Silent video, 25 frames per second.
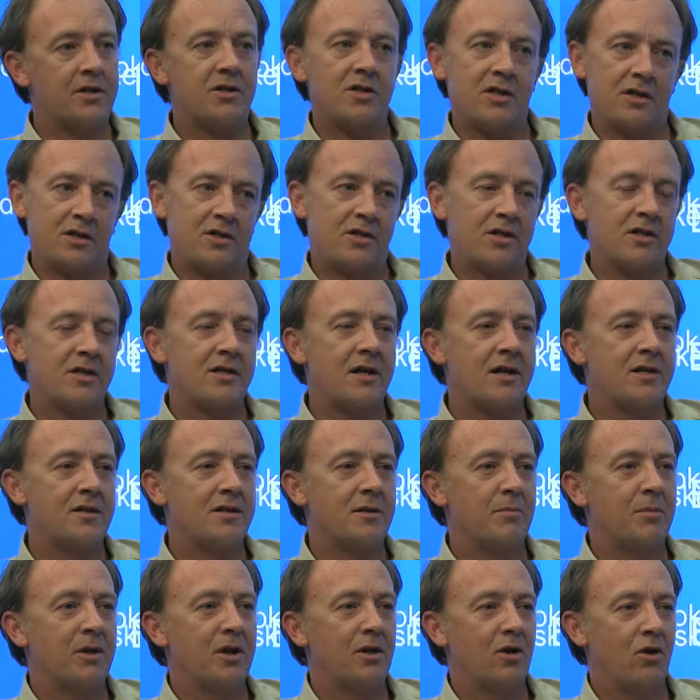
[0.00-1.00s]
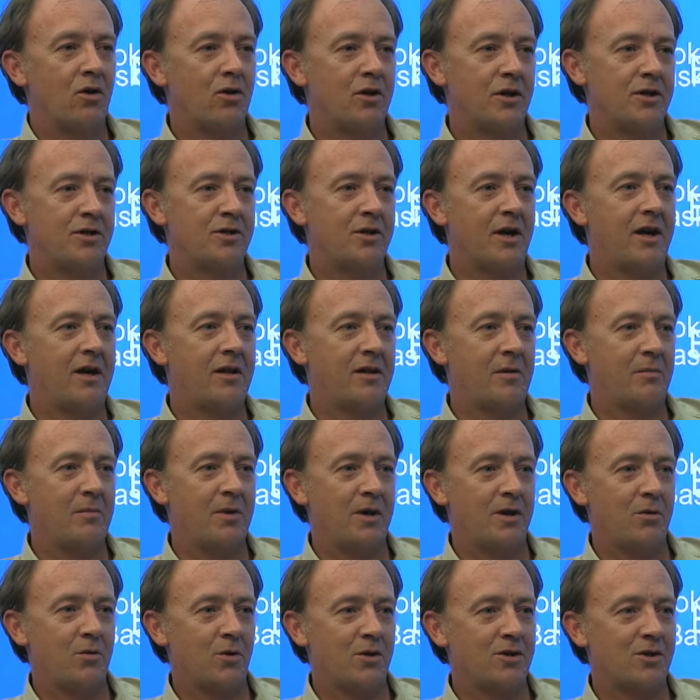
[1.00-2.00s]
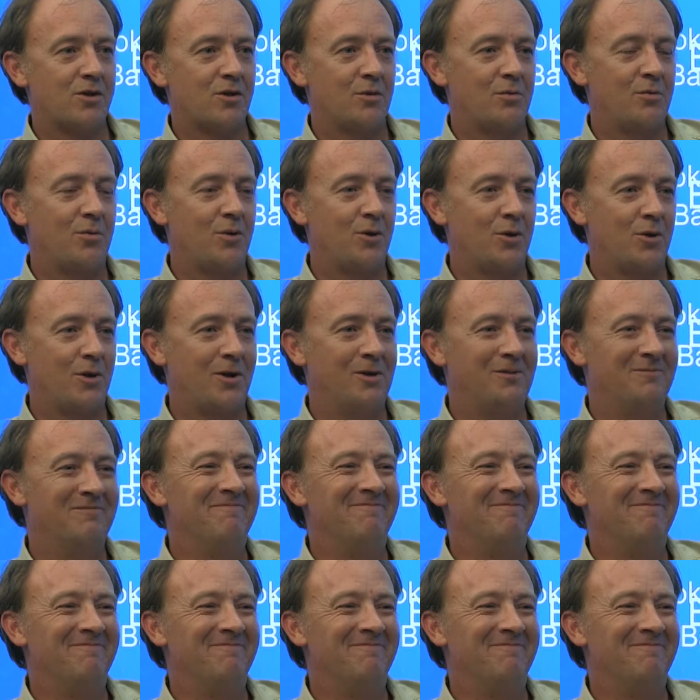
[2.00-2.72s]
It just takes a bit longer to get the big ones on board.